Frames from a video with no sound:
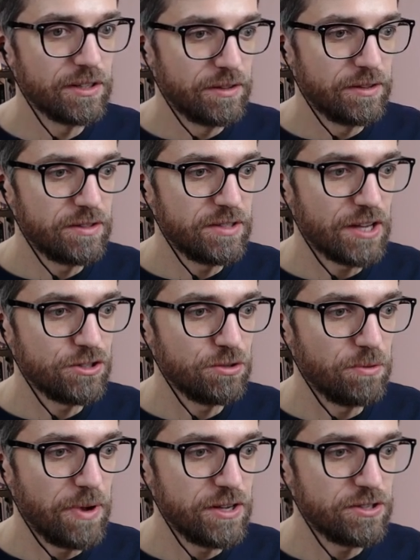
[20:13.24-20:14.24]
the
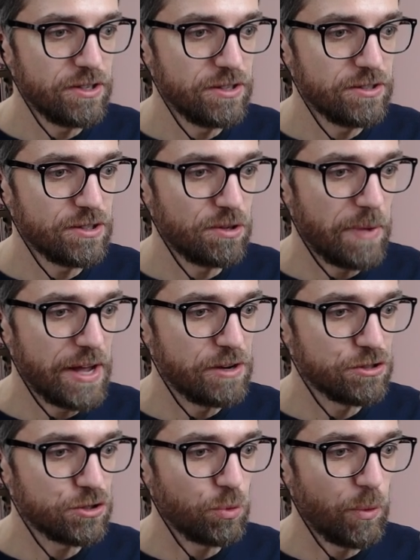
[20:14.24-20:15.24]
saturation. So
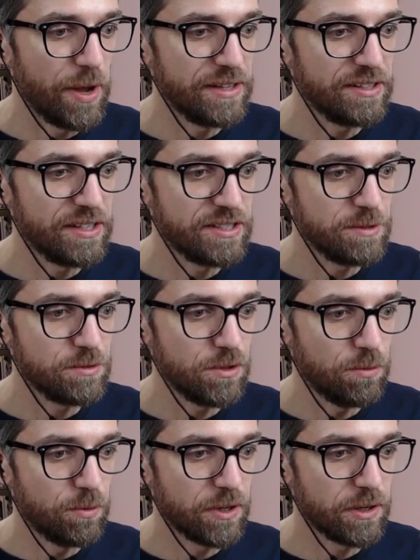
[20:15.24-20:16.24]
minus 20 seems
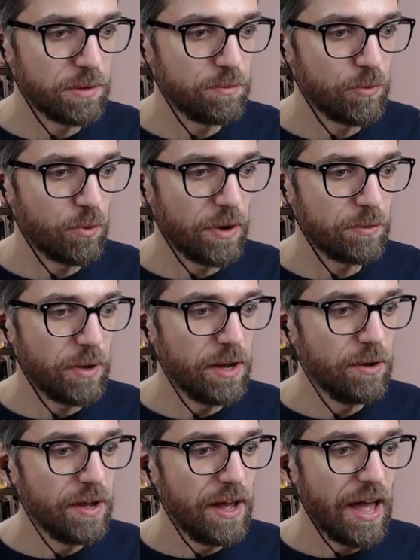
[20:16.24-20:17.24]
to work quite
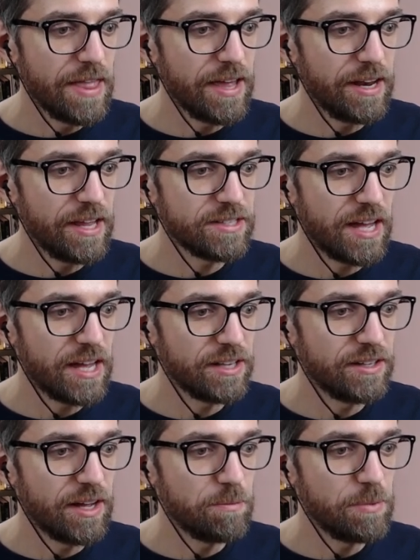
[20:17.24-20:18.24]
well. And then let's
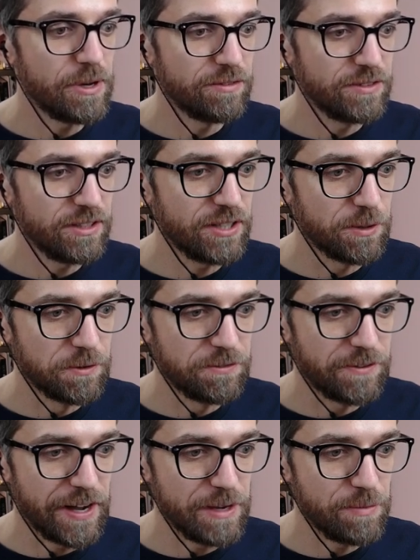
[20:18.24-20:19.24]
add a bit of detail
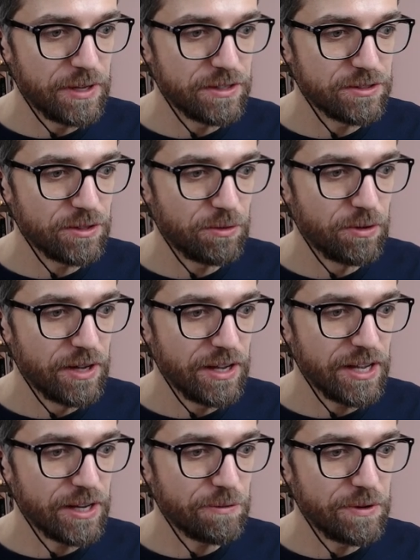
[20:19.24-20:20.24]
refinement. So
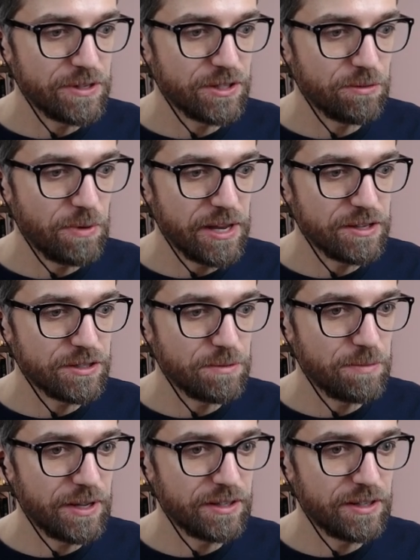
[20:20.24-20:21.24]
increase the radius a
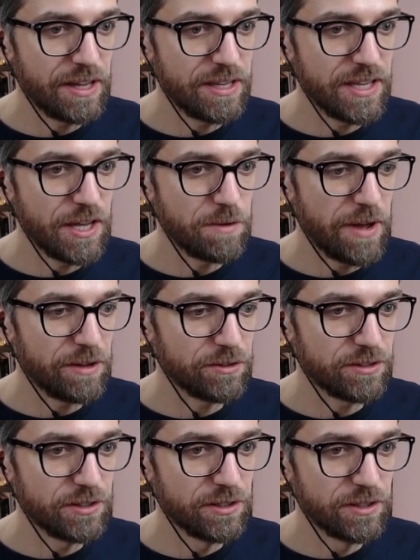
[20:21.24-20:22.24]
bit and the amount.